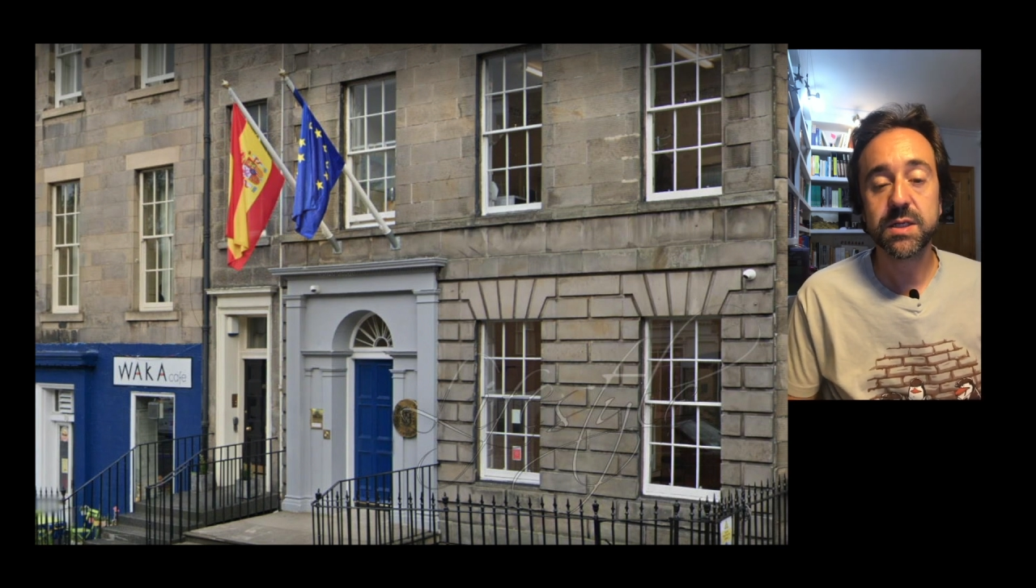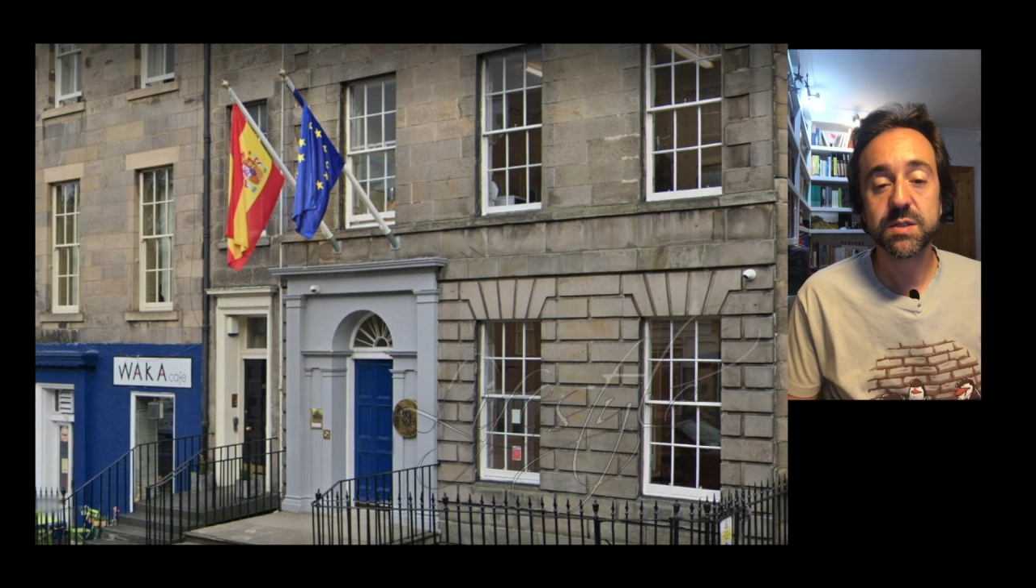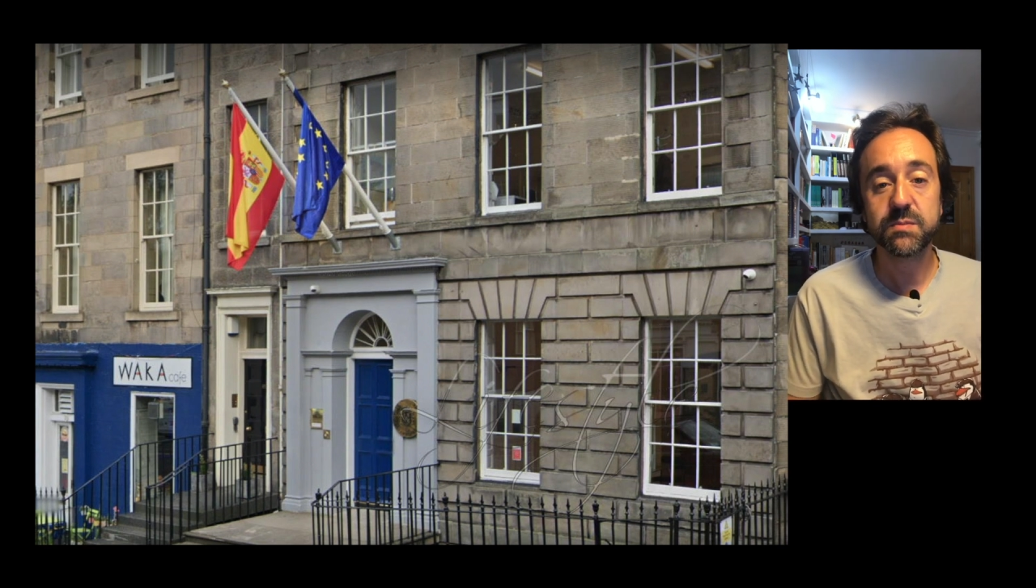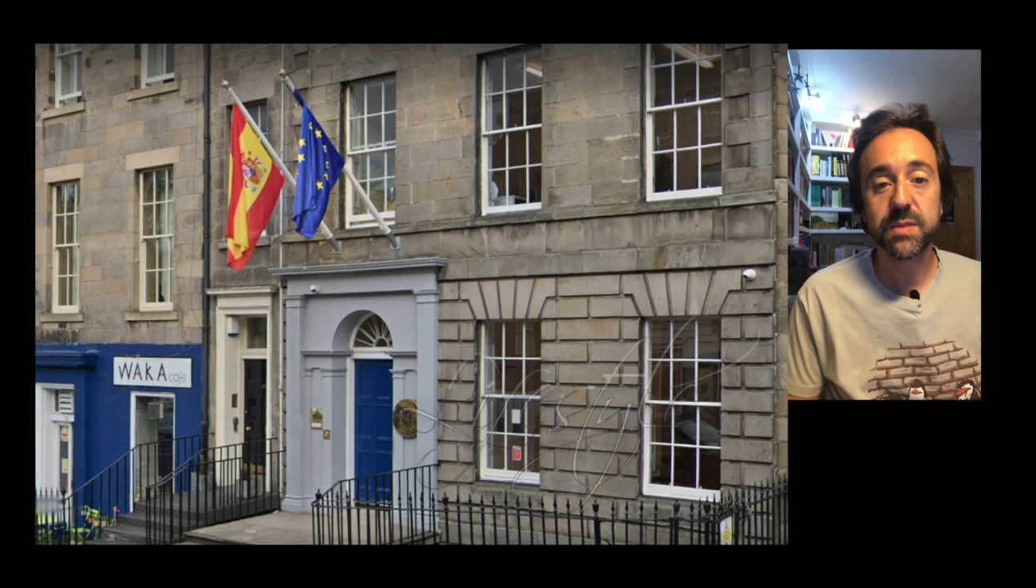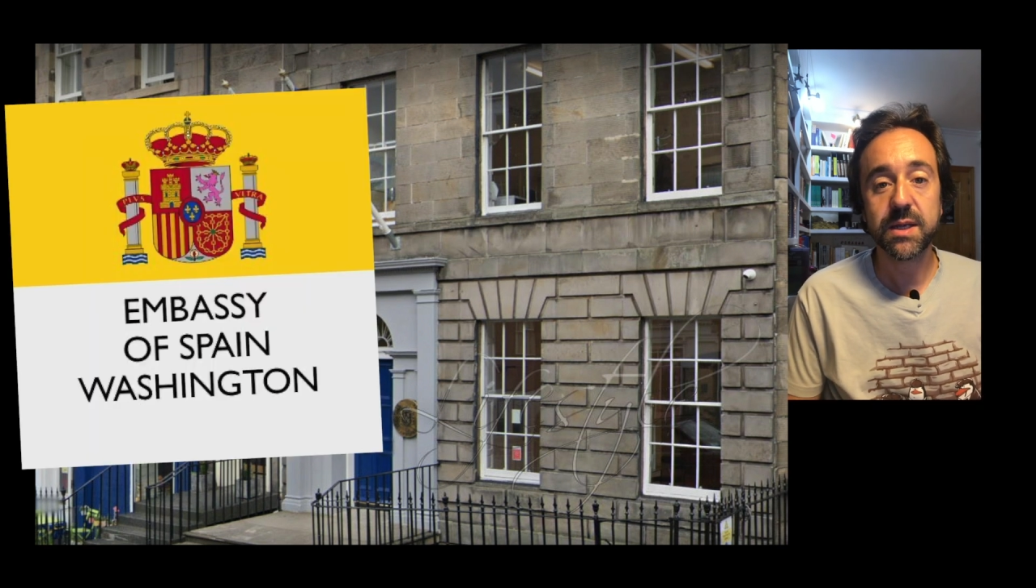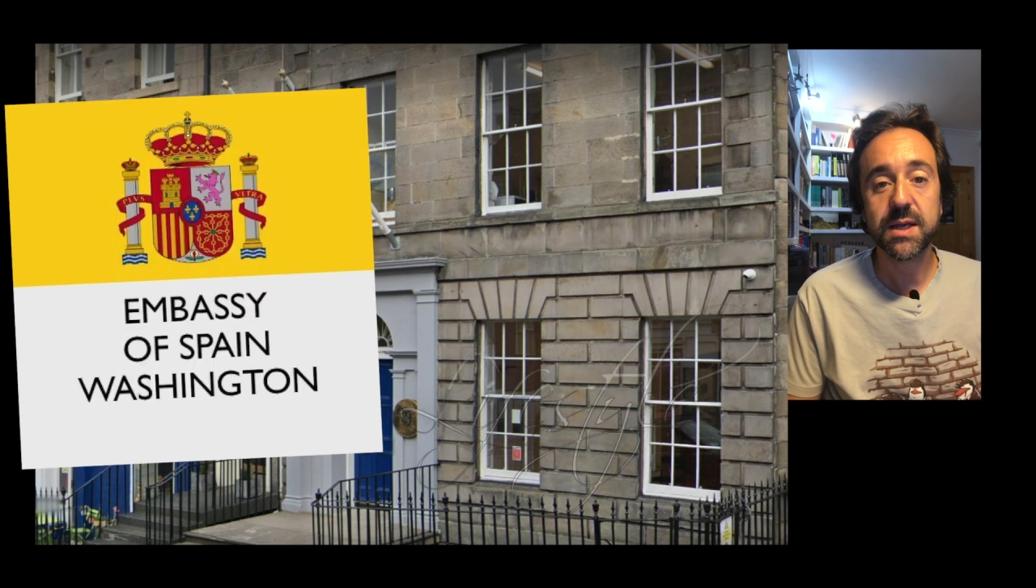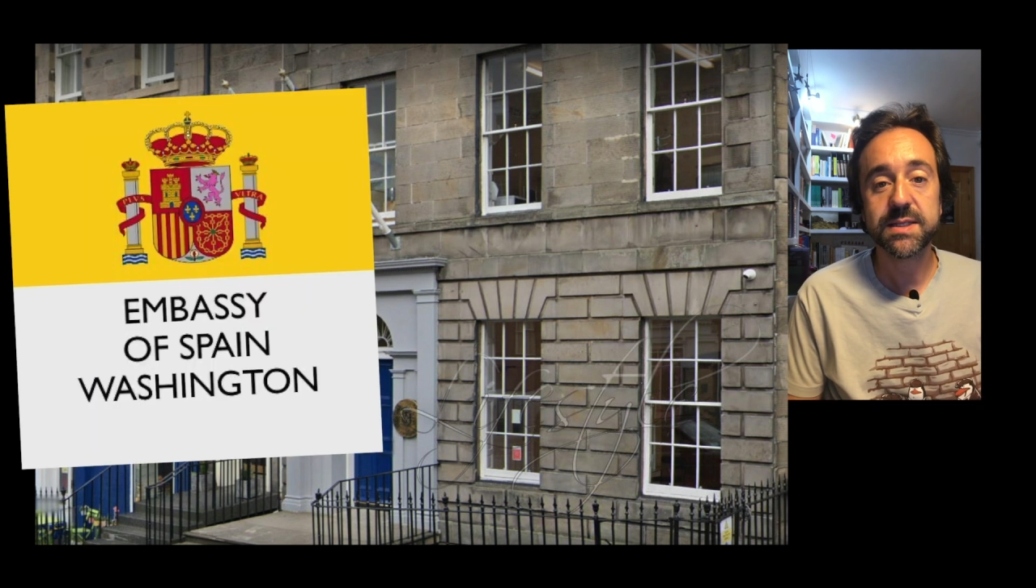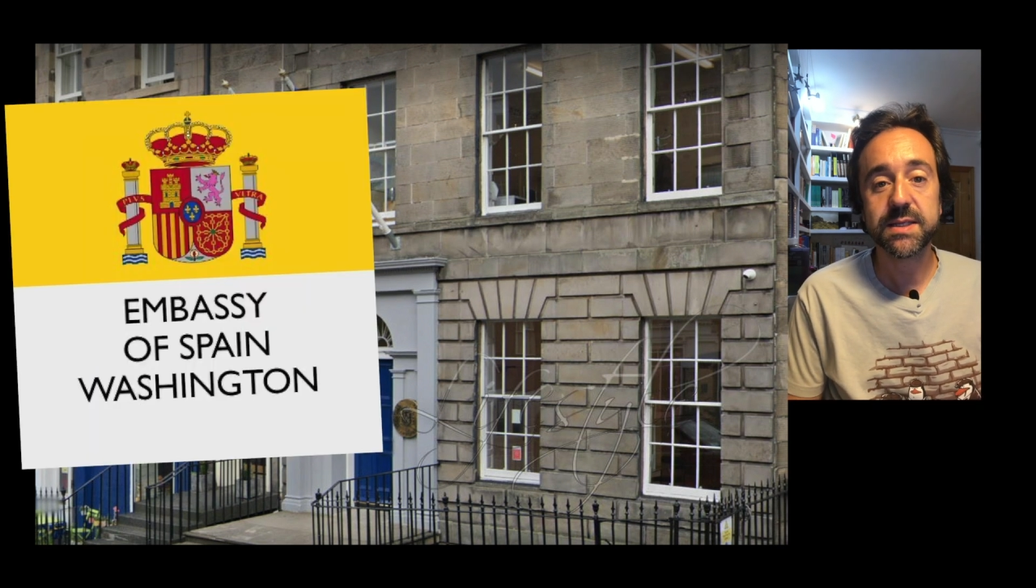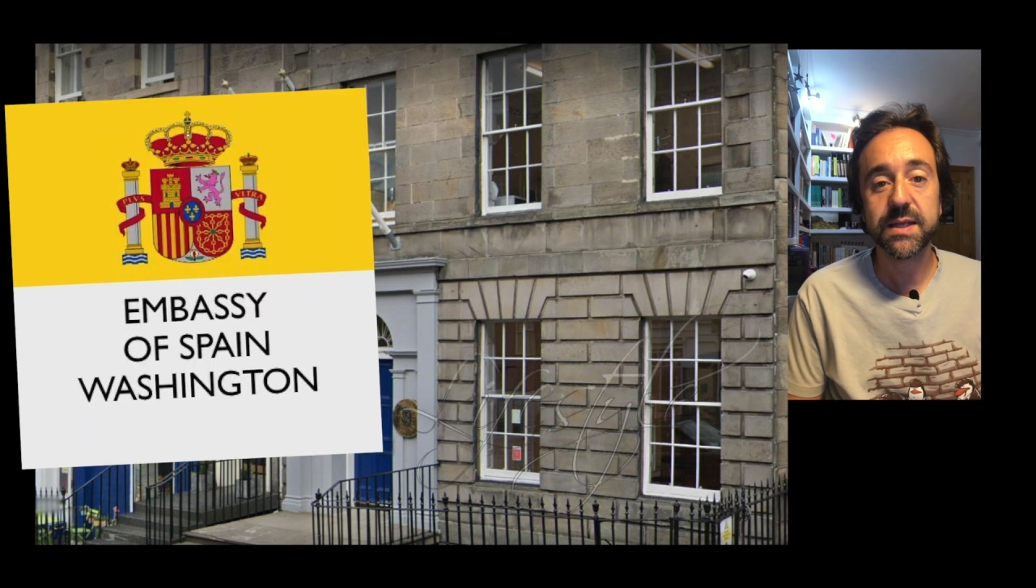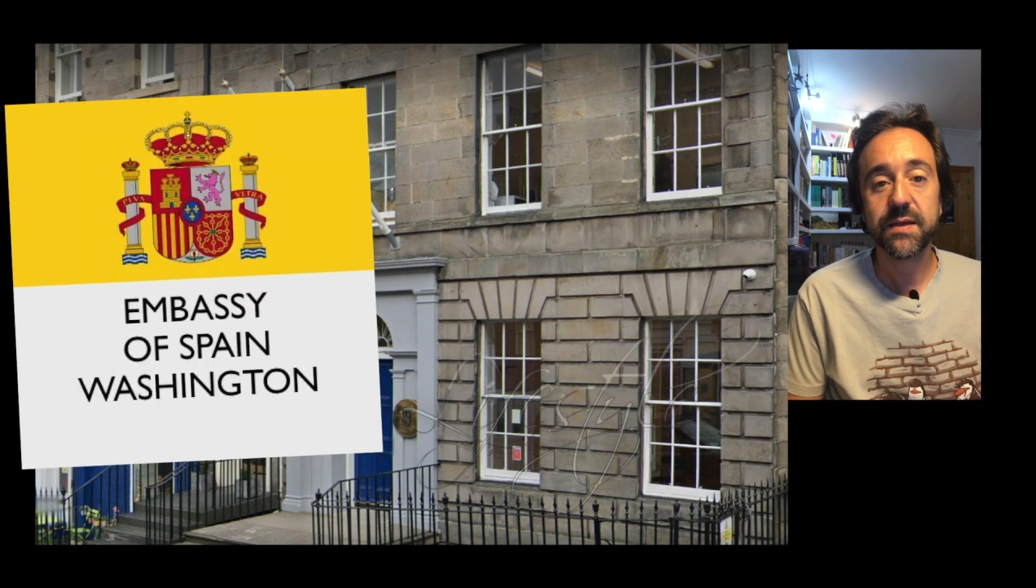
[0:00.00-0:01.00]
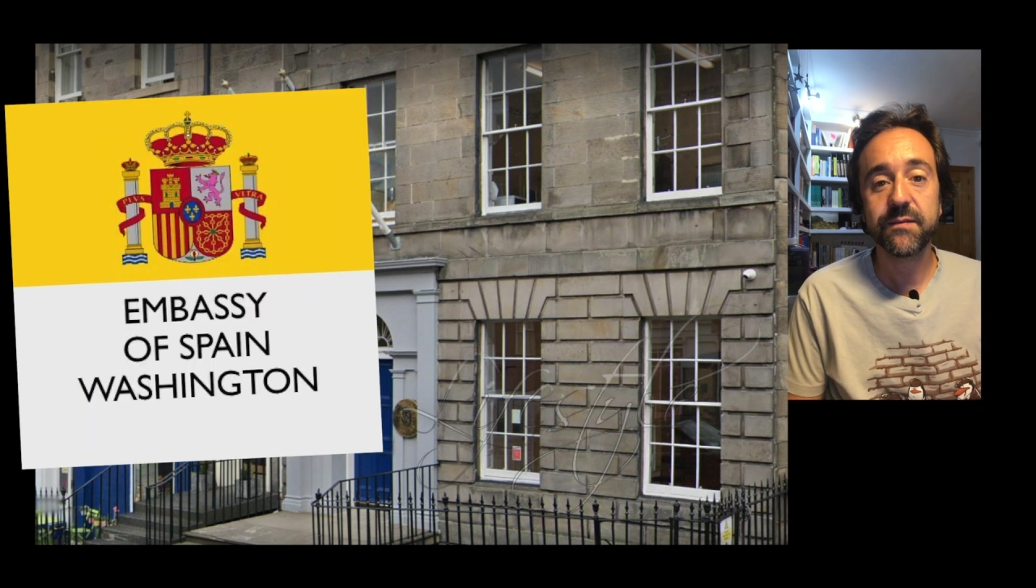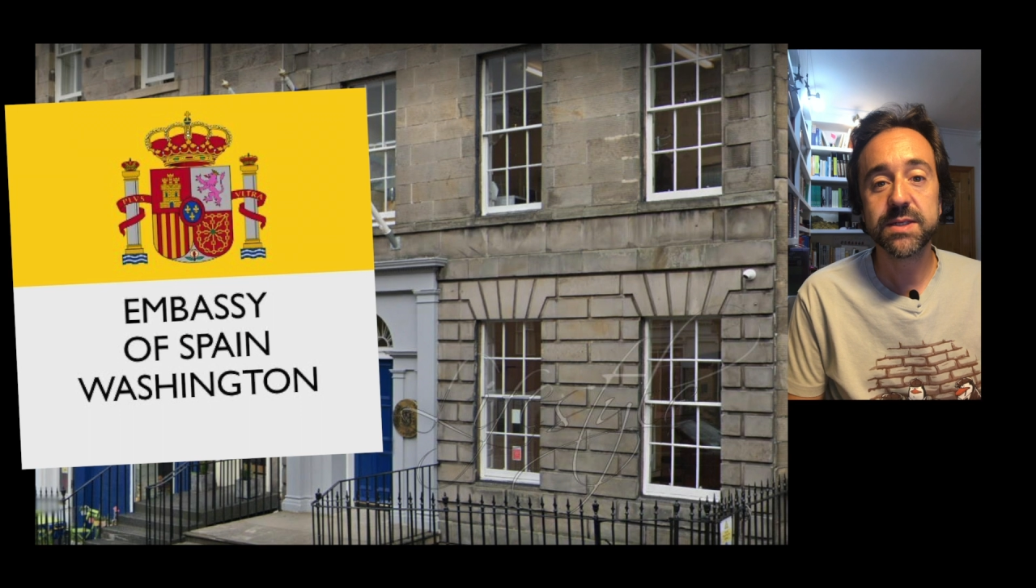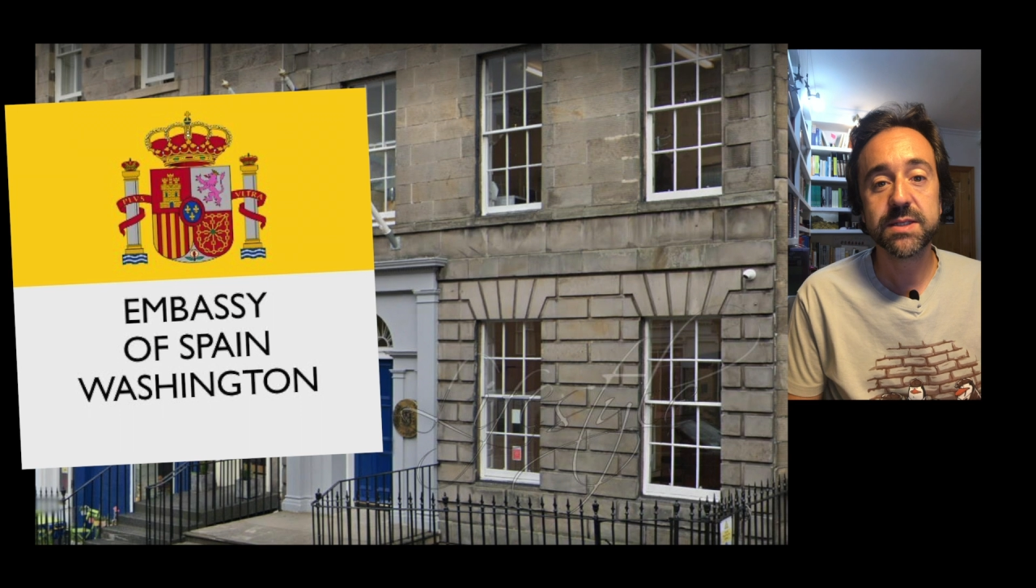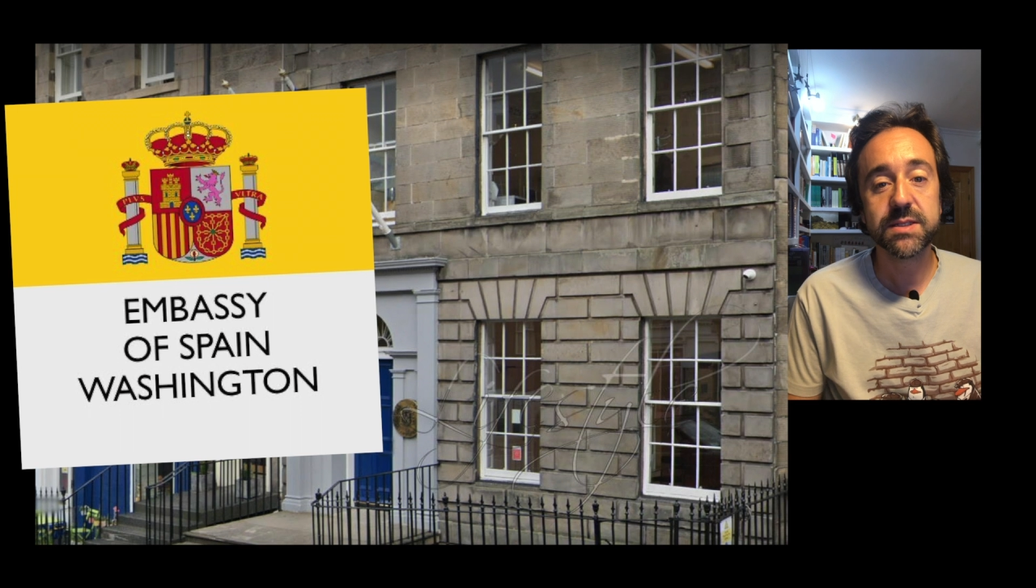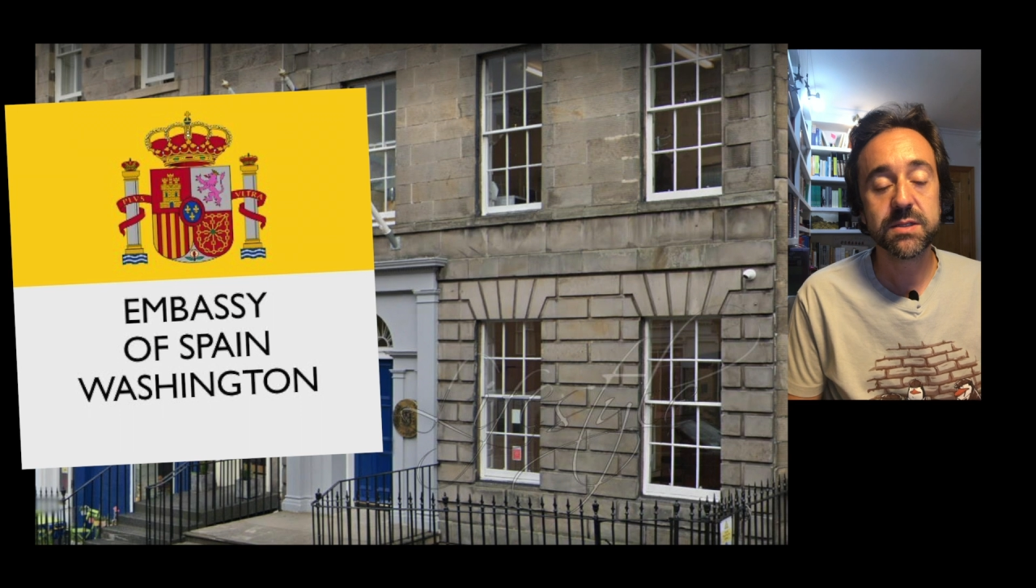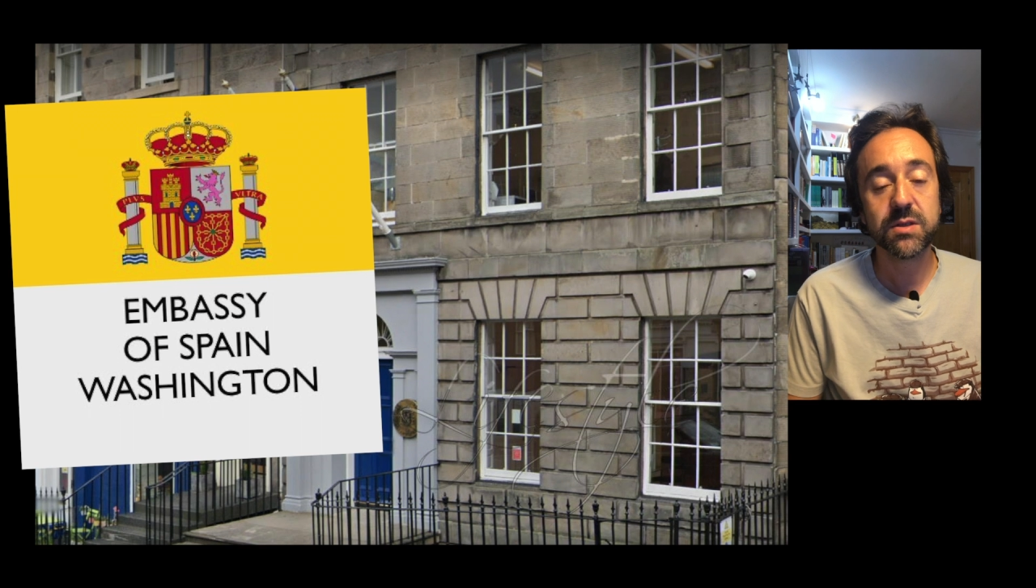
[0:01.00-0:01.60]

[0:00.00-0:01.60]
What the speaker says: Spain has embassies